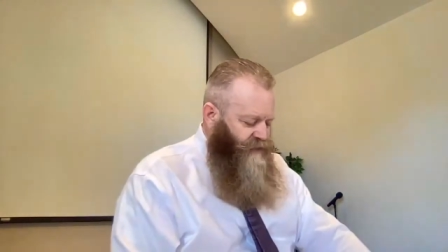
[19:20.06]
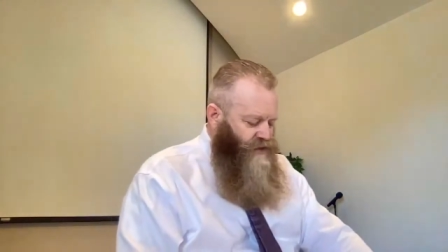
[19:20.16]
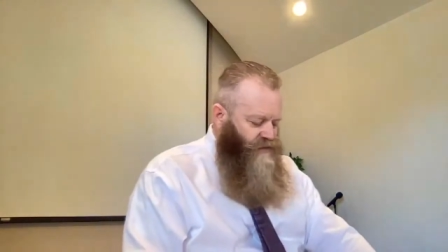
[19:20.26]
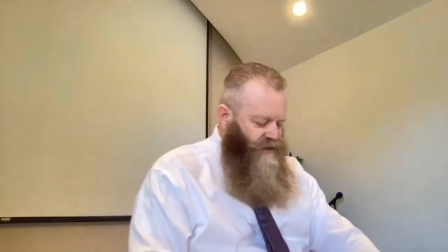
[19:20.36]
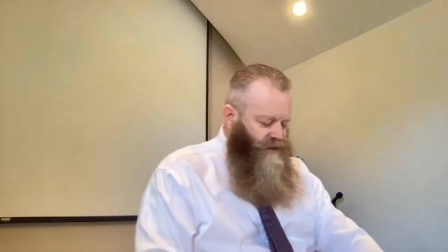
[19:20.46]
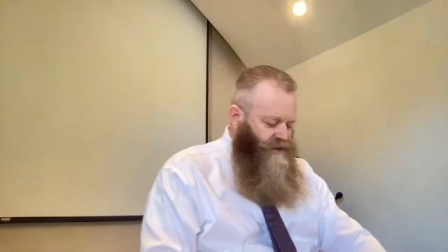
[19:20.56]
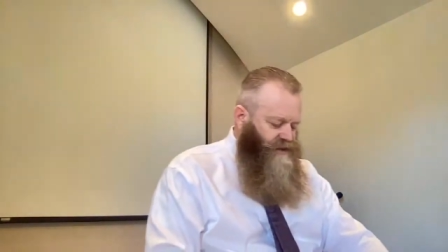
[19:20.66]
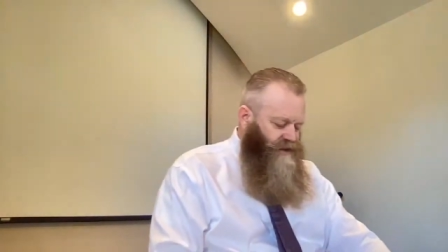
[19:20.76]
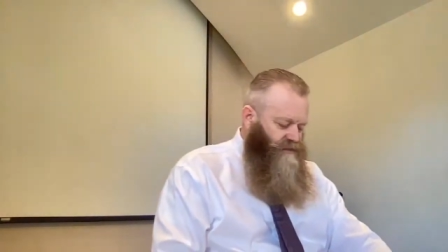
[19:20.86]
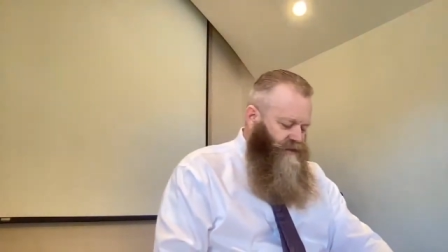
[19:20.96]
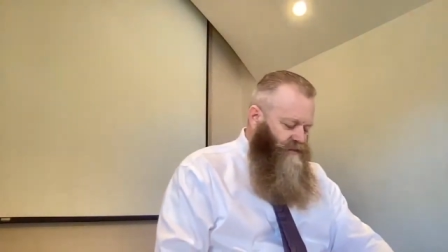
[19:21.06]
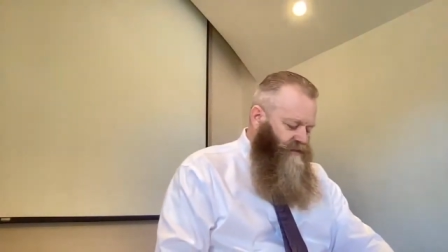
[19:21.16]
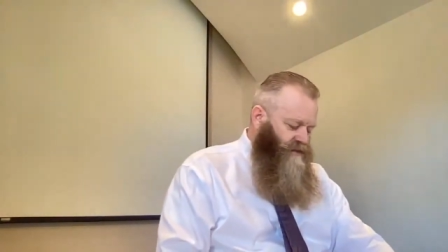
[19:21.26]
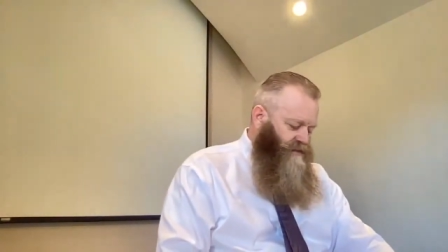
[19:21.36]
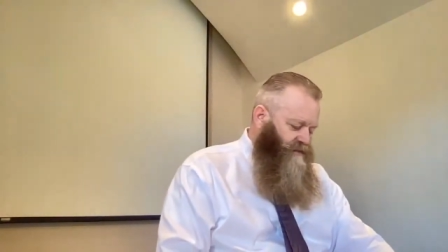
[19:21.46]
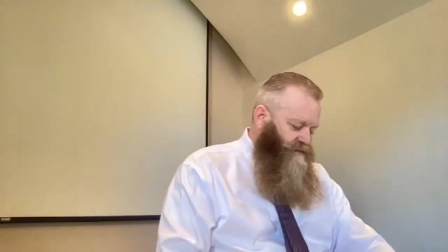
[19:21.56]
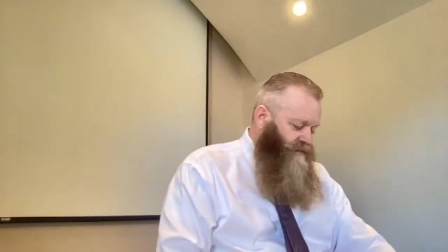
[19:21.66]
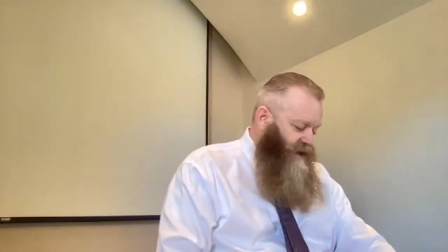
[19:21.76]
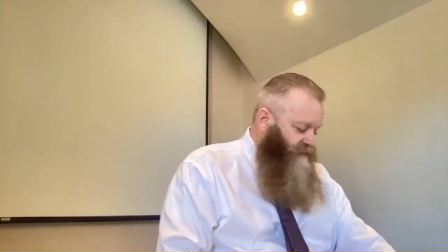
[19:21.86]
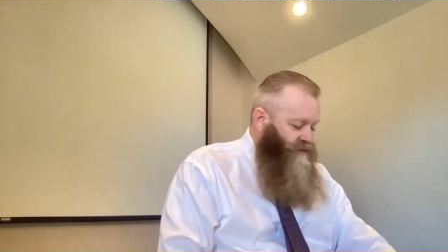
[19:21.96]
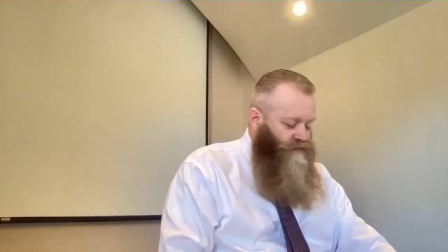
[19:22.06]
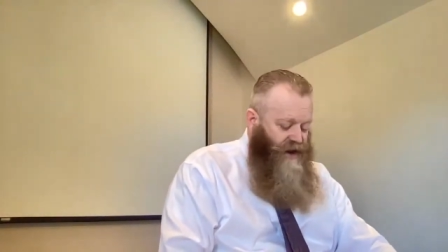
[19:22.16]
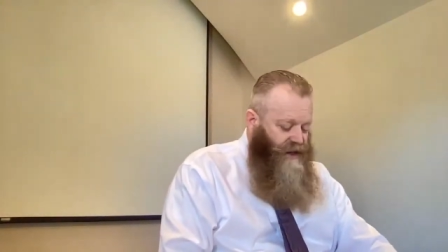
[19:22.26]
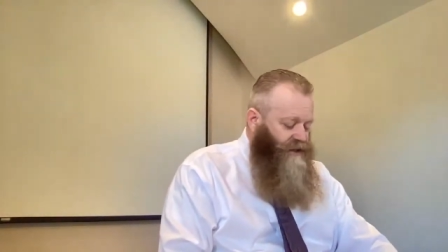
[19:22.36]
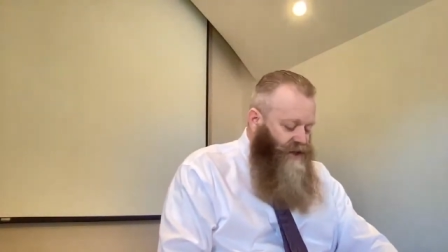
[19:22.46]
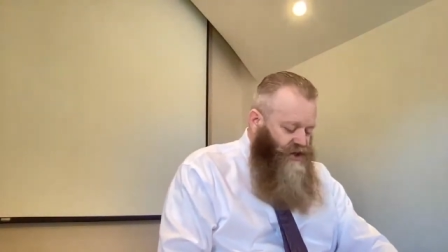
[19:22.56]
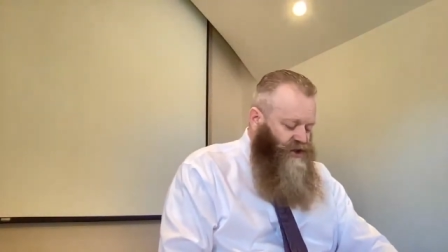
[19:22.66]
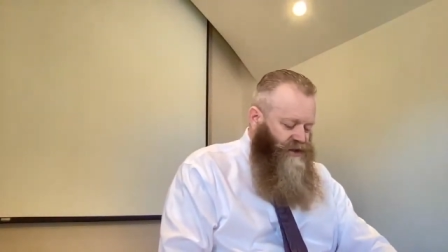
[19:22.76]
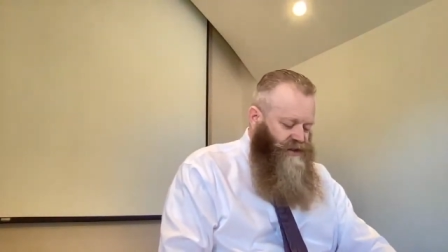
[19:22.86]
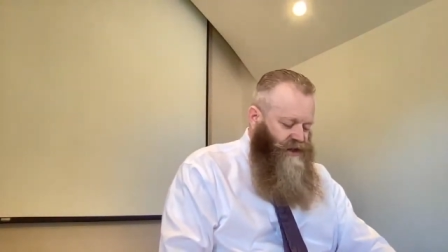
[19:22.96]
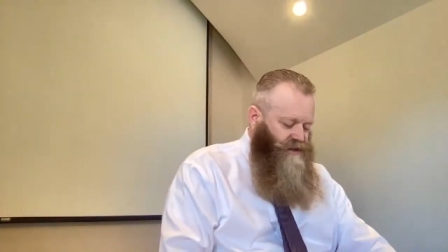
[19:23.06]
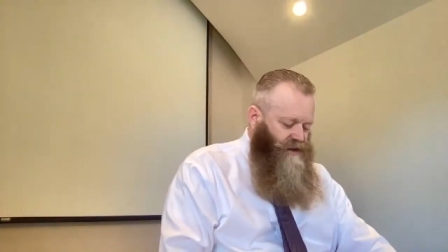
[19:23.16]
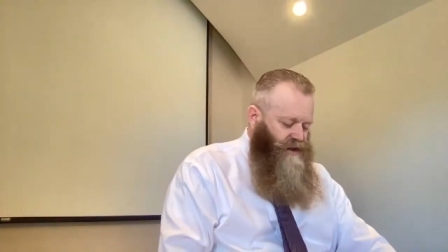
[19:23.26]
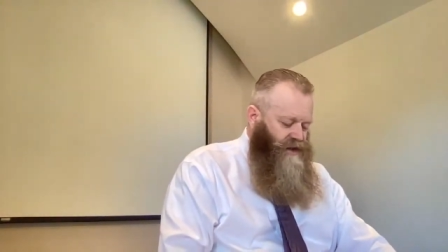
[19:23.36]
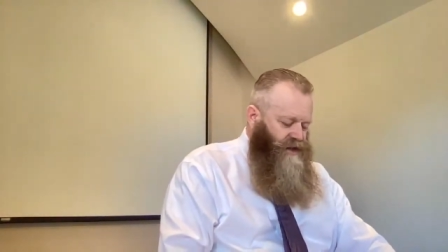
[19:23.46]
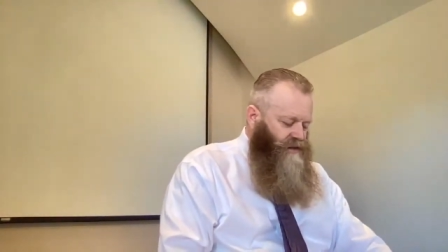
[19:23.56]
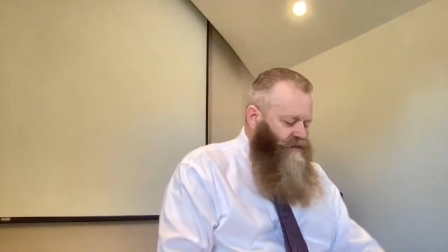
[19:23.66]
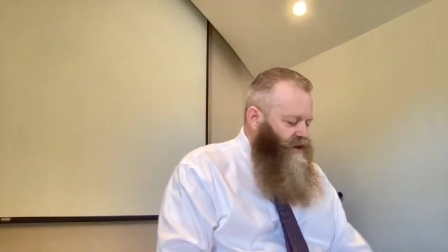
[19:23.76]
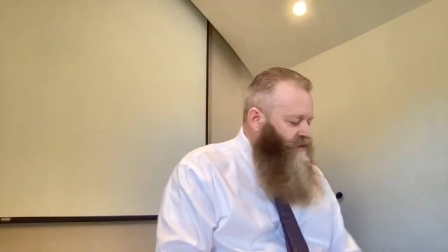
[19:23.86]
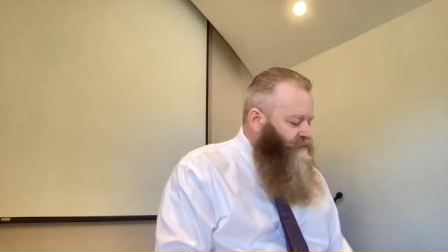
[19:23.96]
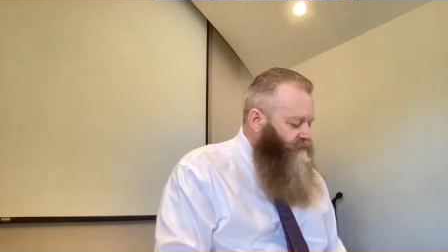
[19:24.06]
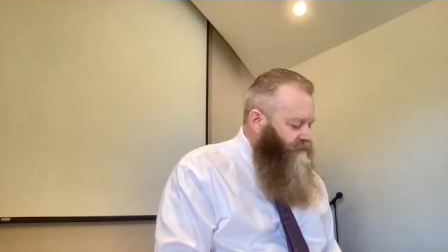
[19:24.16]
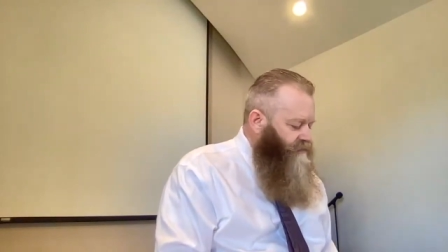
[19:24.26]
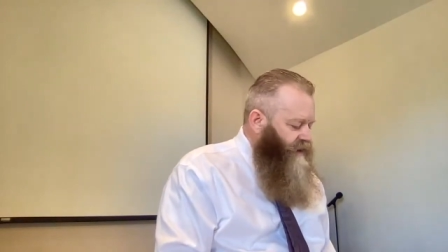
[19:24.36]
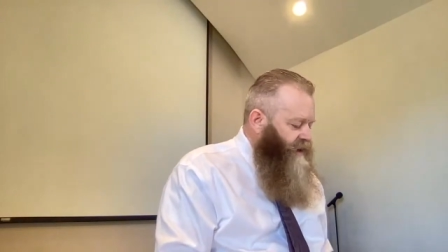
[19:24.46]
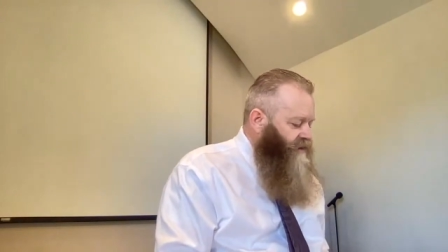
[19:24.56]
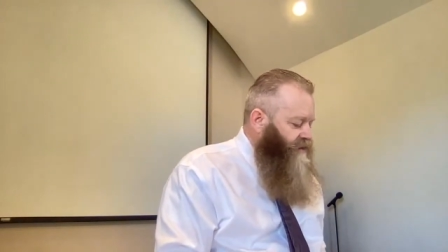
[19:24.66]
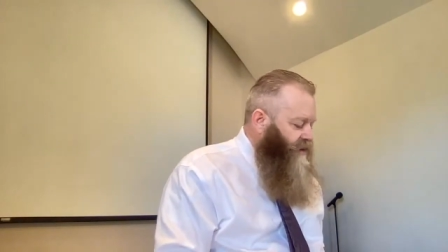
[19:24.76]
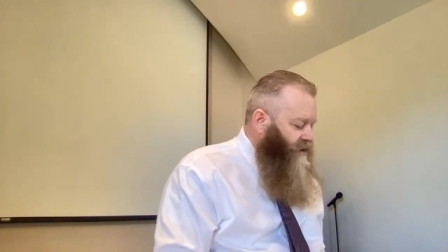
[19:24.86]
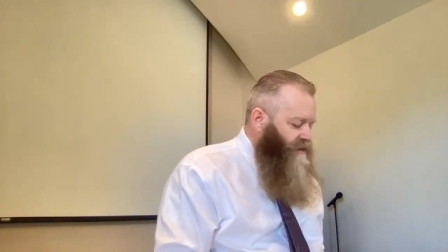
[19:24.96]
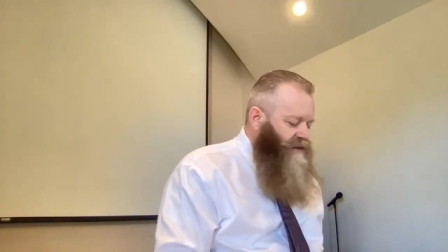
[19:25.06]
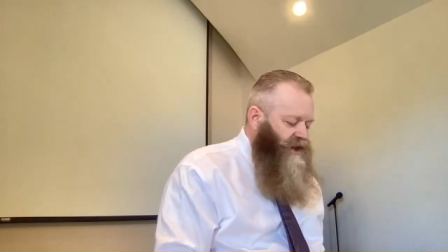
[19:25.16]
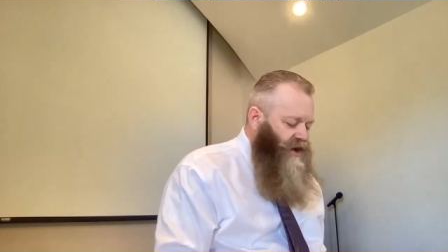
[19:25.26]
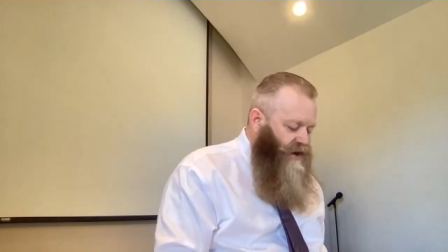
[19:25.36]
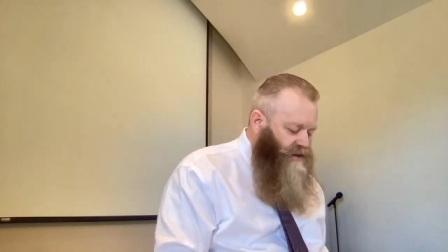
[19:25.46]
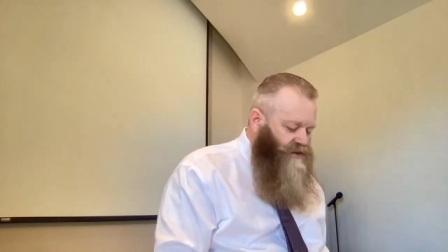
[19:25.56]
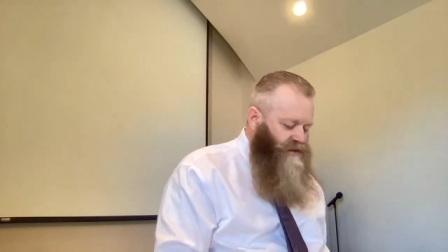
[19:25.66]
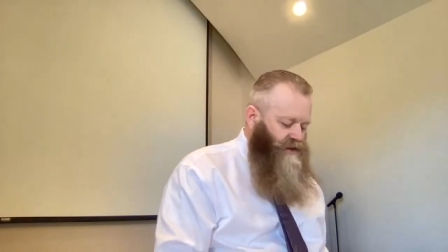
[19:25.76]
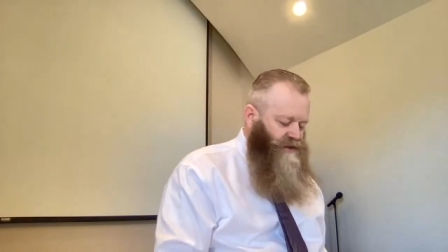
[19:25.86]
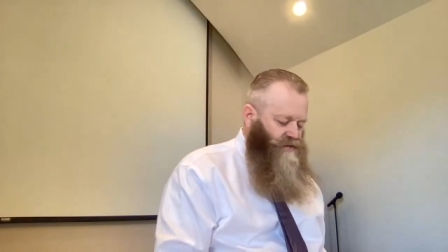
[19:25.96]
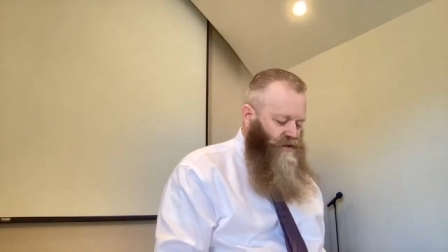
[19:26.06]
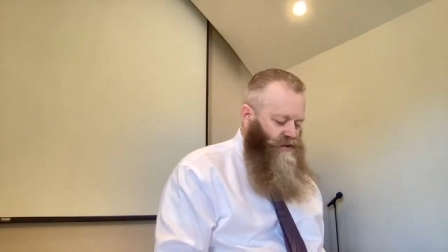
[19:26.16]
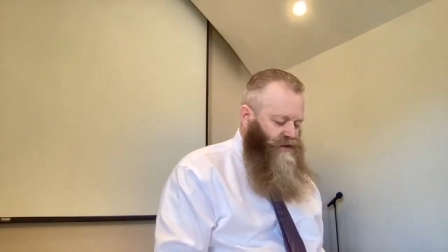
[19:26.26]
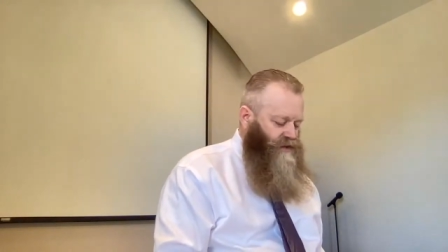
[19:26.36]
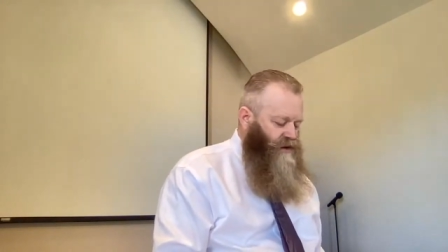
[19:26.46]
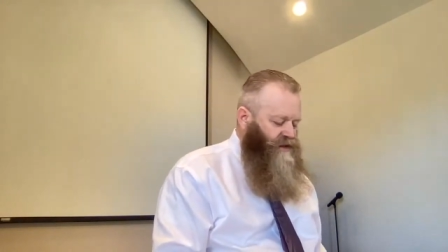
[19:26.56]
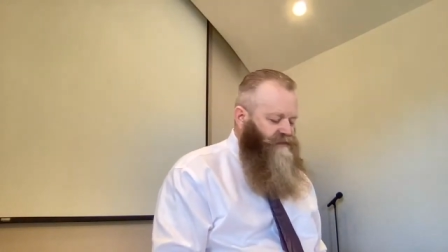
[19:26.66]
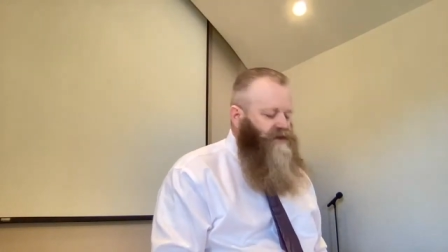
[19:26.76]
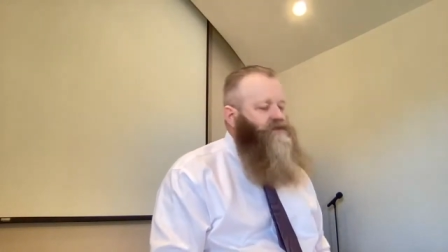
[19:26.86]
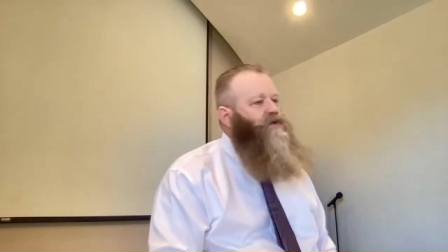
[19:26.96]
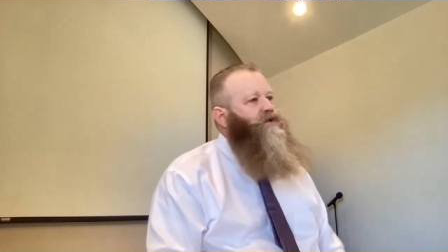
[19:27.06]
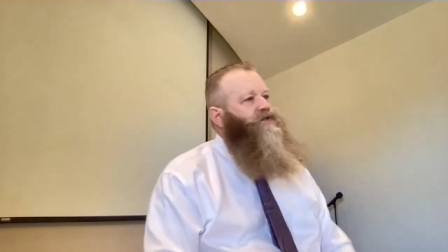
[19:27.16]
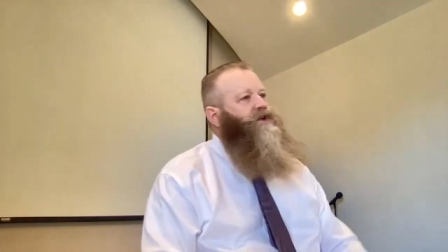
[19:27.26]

folk, we looked at, we, we, we have a recognition that, that we don't any longer belong to this world, that all of this world